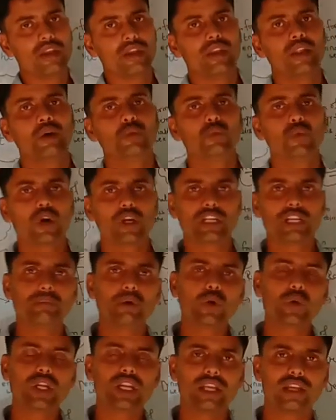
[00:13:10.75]
Now what
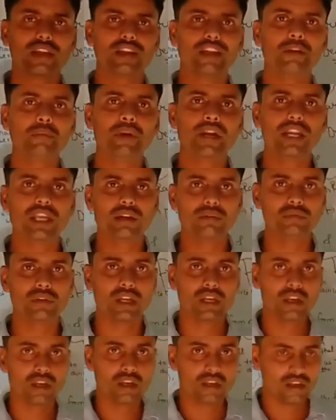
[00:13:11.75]
about rarer
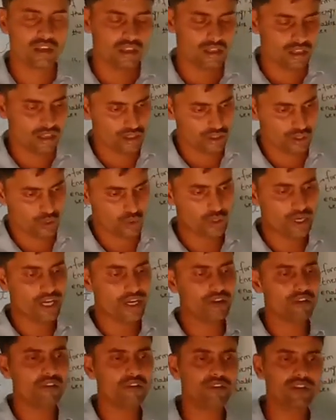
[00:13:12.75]
medium? You
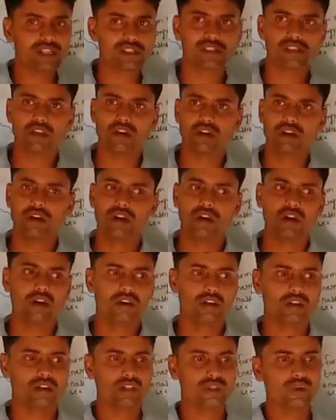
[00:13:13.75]

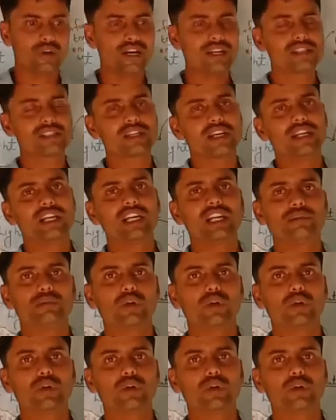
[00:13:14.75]
had studied